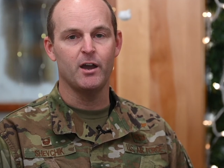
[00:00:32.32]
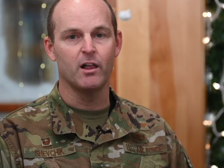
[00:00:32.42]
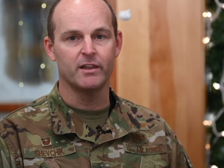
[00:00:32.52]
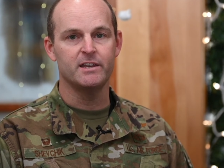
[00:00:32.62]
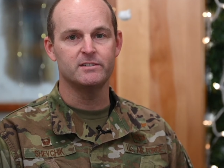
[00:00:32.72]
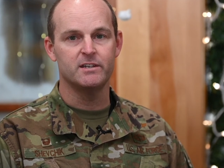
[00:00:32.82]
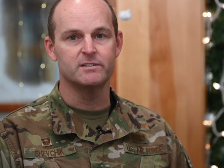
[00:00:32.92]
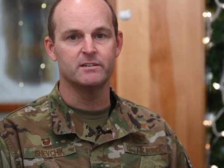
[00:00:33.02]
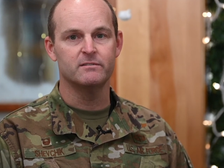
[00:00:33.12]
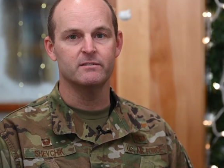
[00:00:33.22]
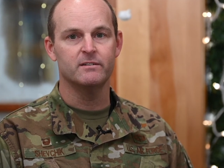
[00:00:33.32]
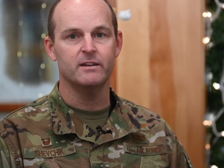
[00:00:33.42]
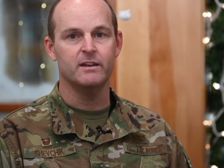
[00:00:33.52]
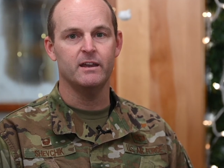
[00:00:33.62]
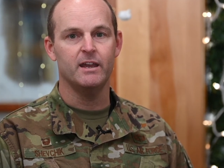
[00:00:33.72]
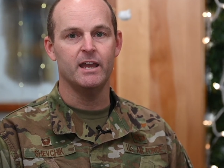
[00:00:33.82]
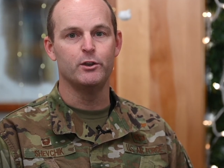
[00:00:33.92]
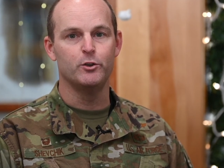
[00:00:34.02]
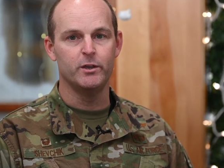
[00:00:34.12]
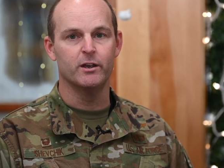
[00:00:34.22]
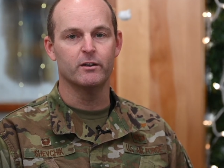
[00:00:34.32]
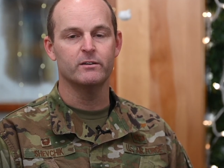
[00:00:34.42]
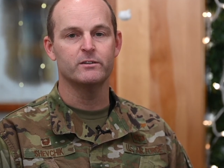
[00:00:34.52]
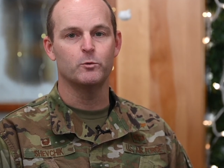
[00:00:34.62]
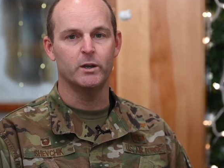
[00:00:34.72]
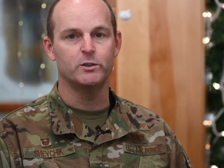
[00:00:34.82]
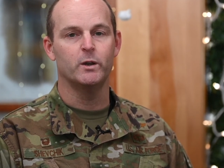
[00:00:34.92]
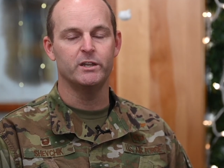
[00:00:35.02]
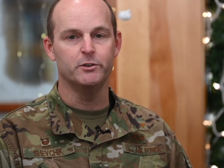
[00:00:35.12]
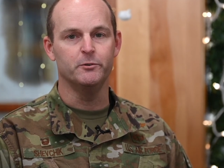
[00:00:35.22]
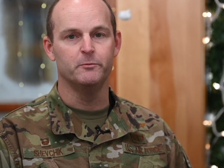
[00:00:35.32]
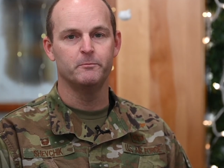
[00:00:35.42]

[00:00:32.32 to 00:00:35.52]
holiday season and New Year 2022.